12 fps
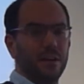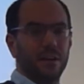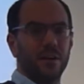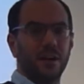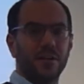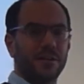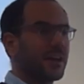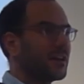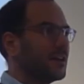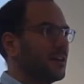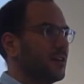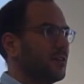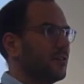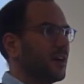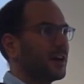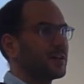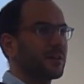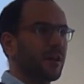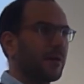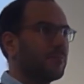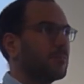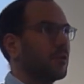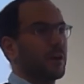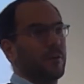And I thank you, and
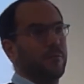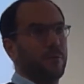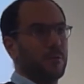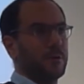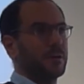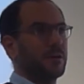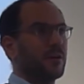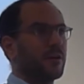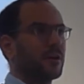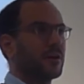I'm looking forward to your